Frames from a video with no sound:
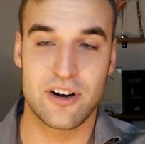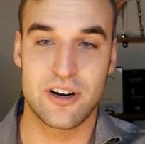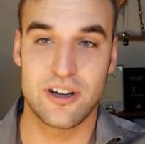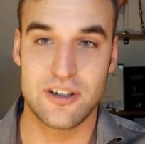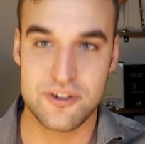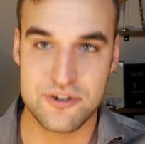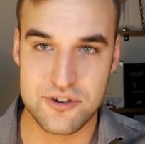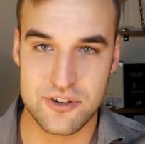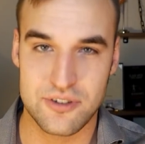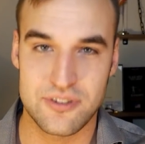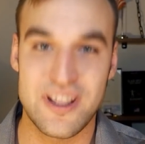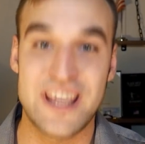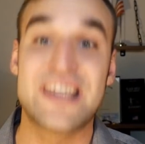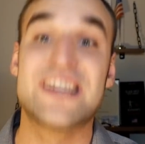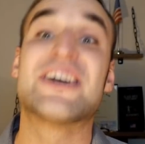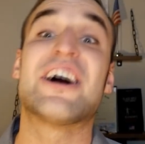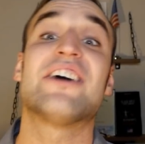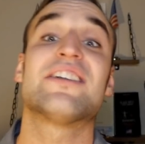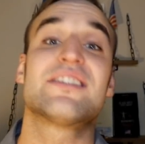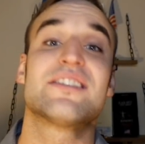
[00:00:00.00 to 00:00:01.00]
a culture. They
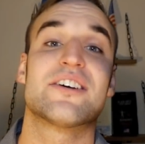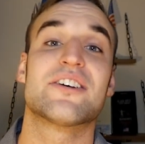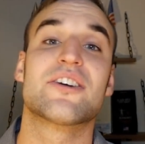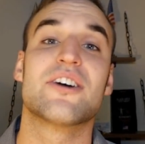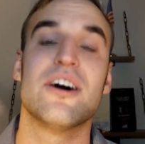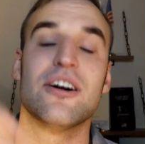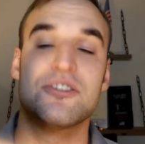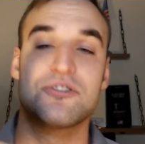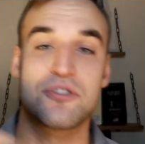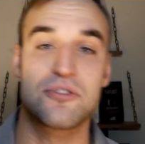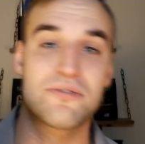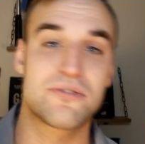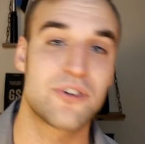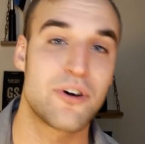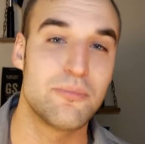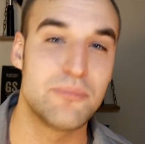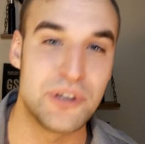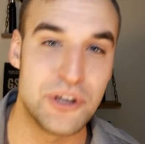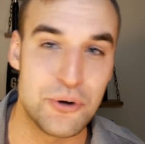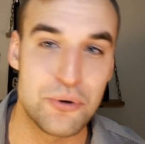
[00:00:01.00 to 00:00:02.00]
got their culture
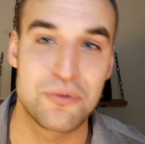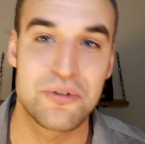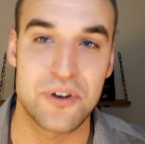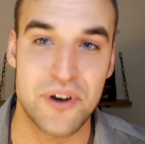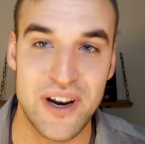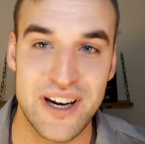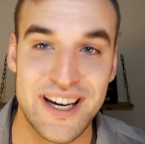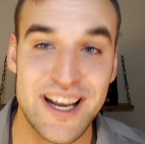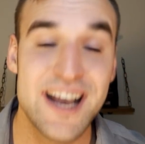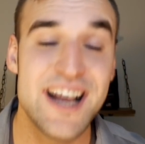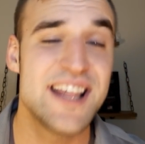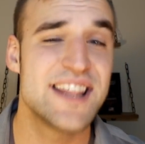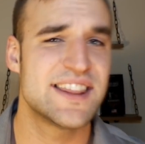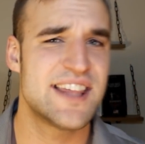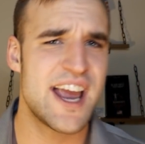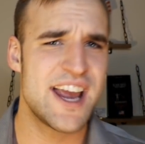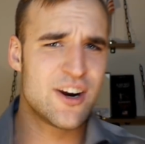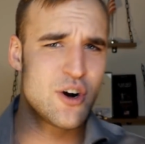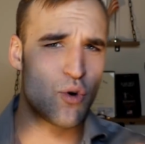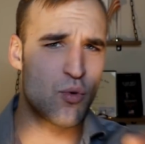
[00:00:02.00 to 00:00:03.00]
from Ukraine.
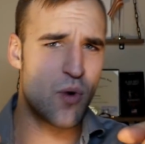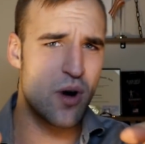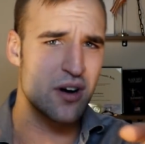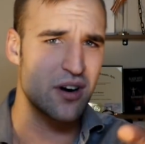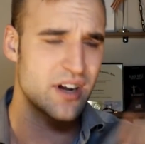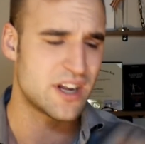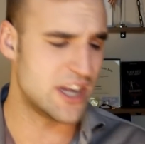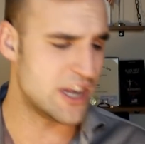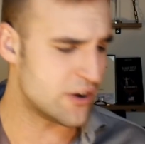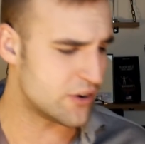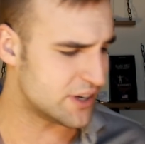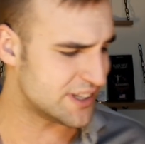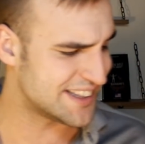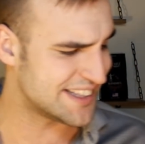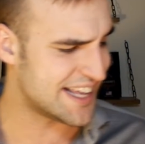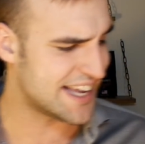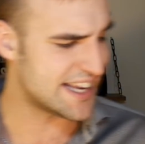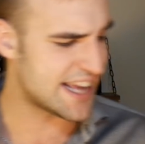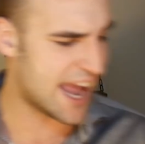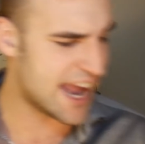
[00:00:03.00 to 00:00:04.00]
They don't want to hear
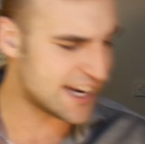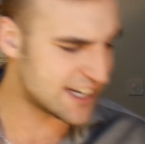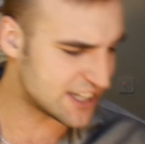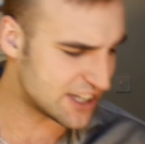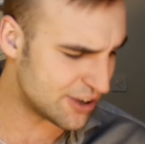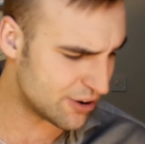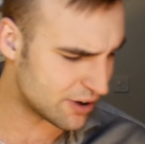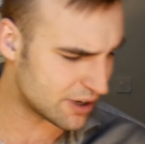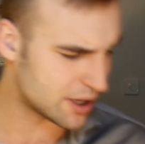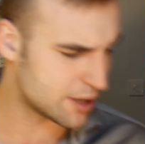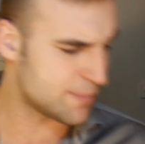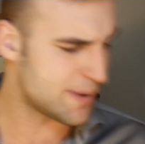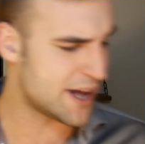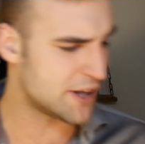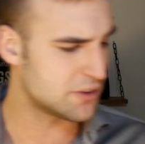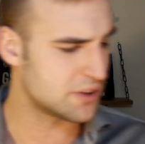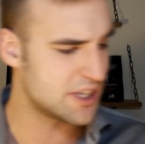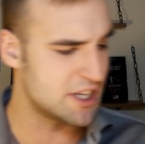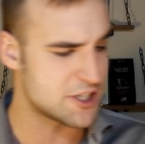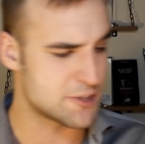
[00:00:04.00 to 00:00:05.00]
it. They hate hearing
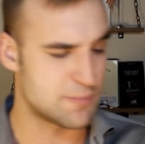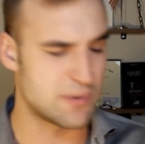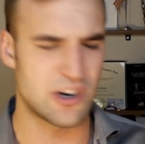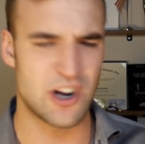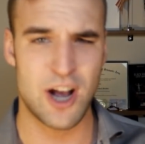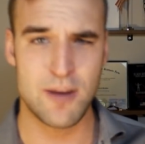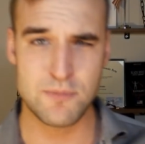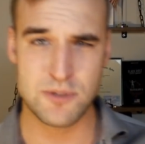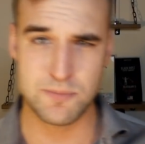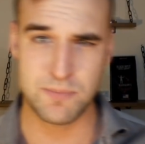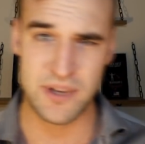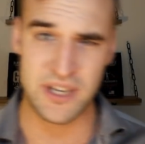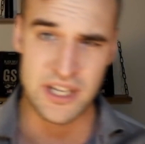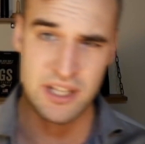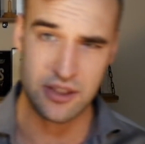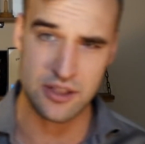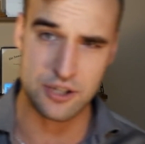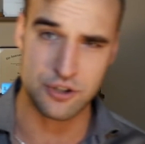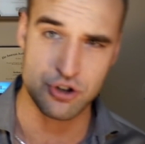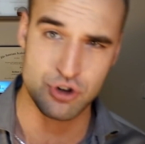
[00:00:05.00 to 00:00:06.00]
about this. But I'm
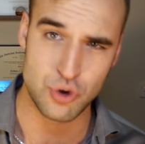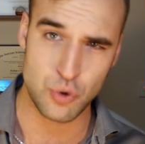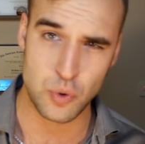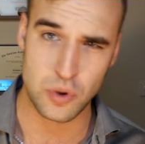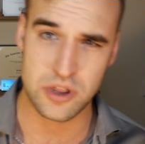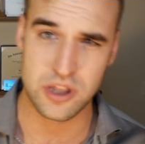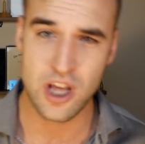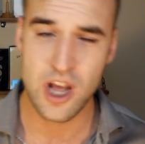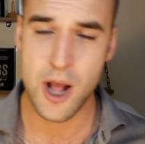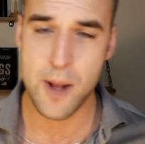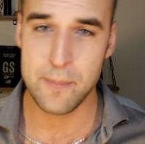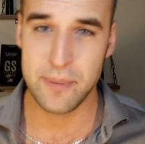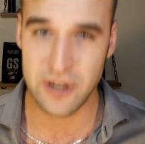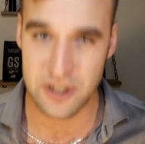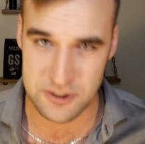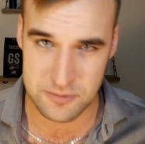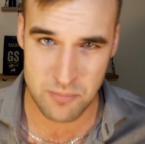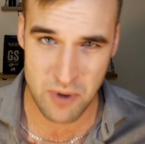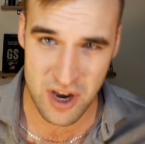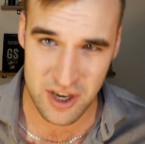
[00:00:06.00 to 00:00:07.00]
spinning the truth
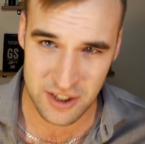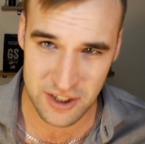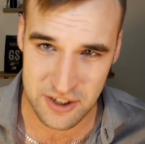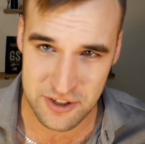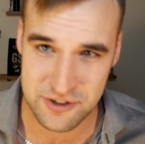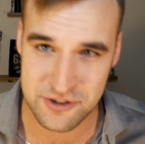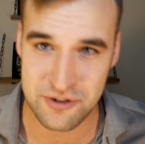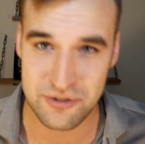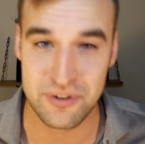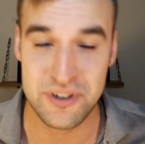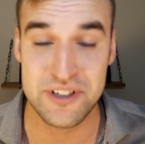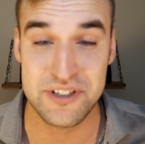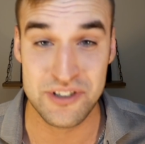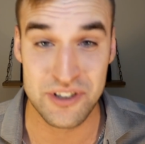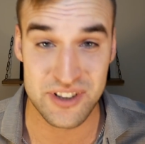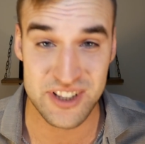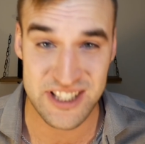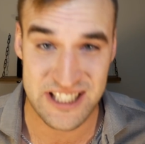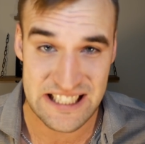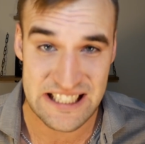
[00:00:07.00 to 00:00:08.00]
because my history is
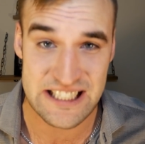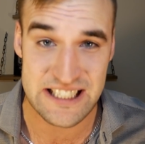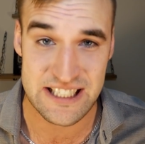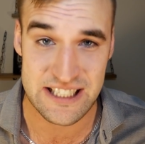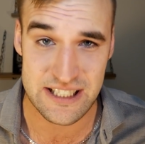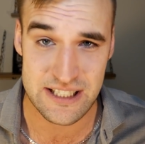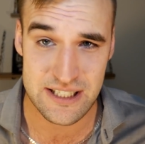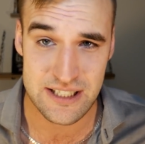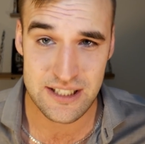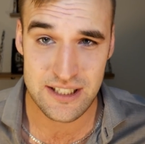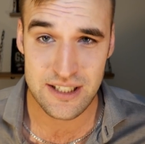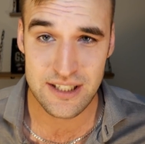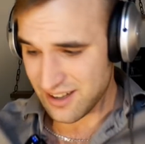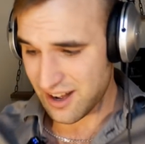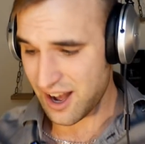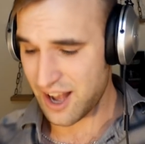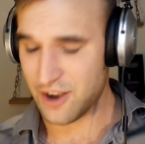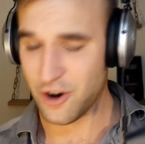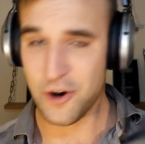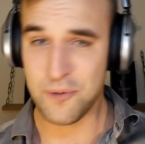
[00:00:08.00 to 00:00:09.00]
not tilted.
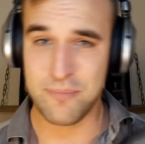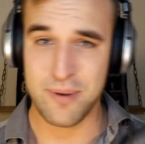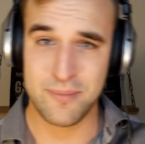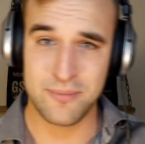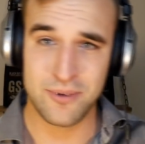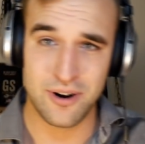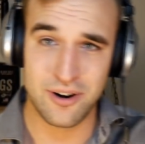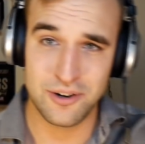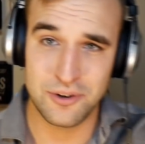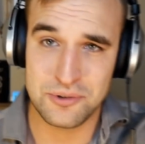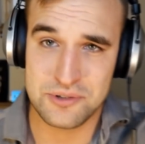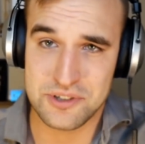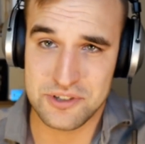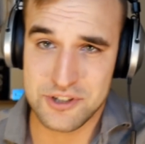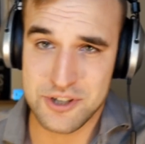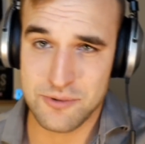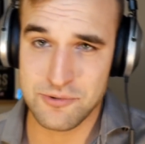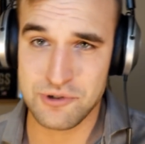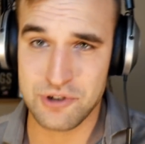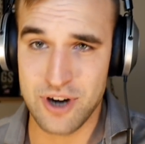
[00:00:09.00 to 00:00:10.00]
I hope I'm not losing
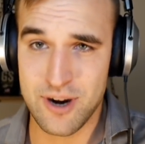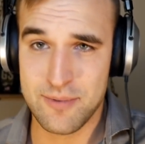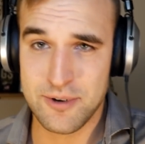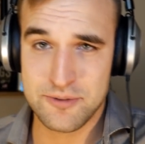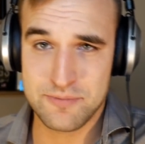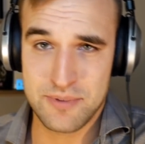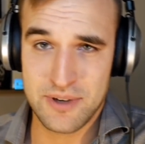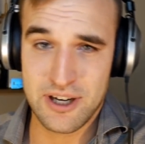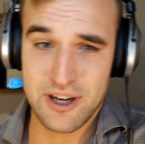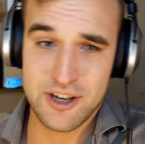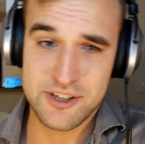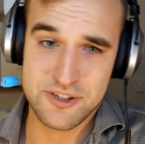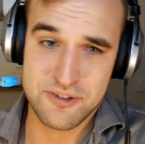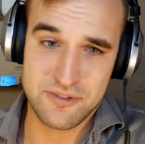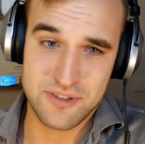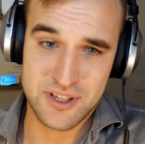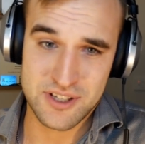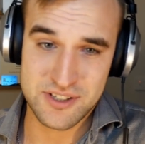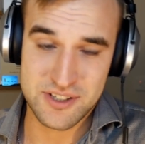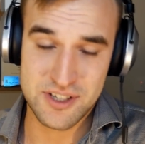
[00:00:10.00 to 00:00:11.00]
subscribers because
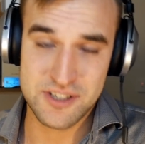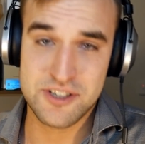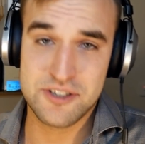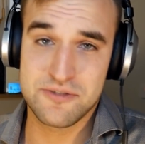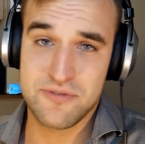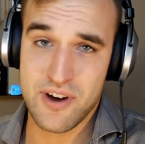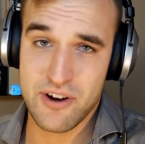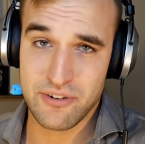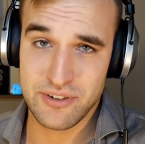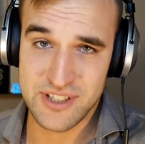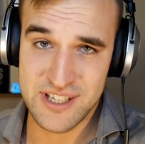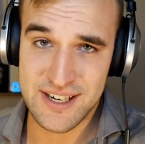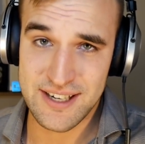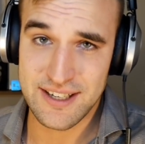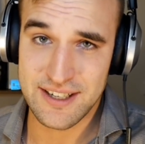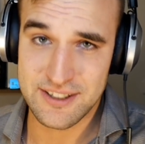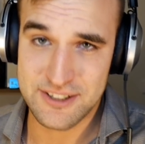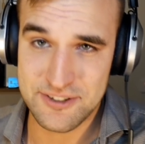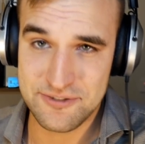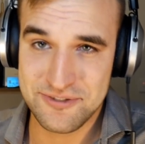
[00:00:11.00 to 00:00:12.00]
of this. This is very delicate